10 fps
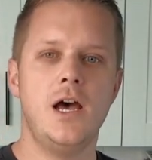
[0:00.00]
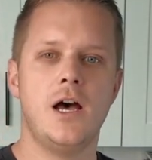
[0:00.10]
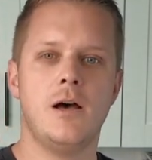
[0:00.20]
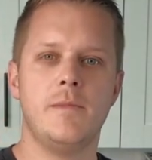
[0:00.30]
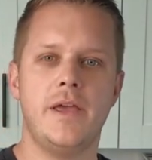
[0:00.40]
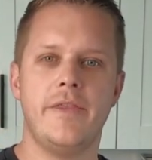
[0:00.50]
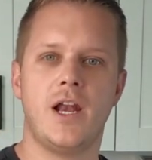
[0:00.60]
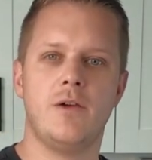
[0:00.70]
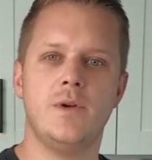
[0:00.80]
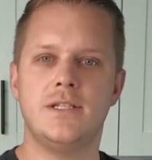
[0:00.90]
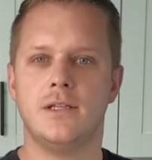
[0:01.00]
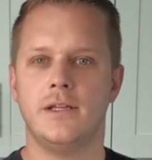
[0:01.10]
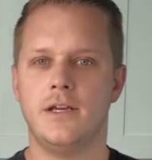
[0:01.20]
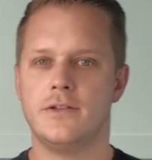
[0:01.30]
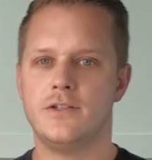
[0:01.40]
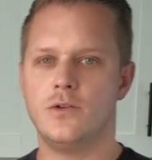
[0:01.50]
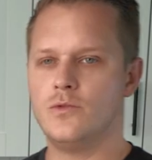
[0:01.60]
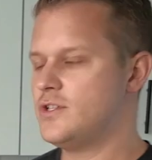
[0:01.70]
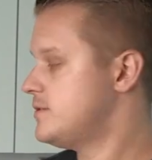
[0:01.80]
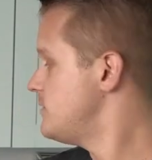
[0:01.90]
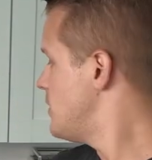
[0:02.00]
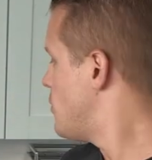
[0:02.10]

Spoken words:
And then I recently also just